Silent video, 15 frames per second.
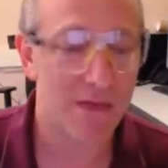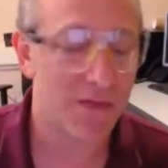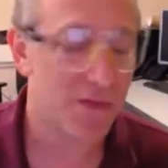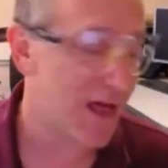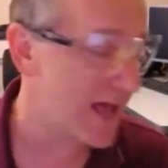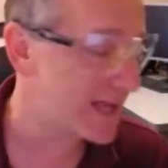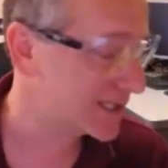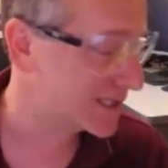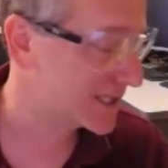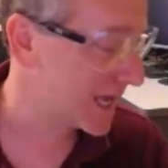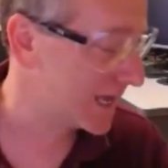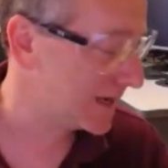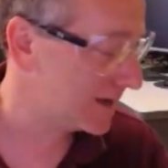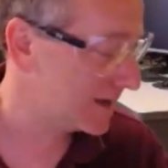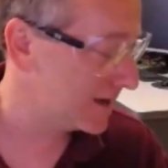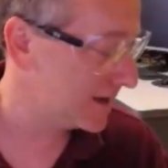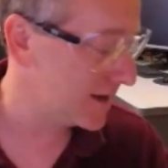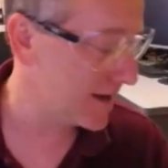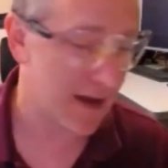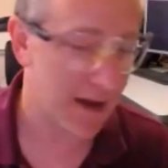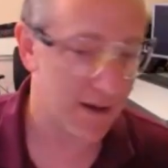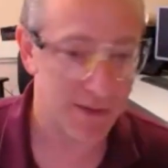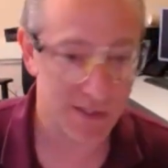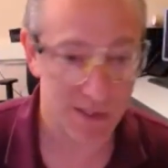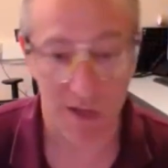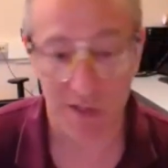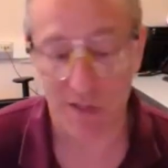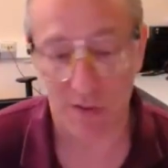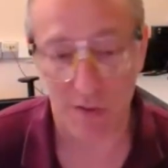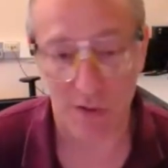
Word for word: Ethyl acetate um, is also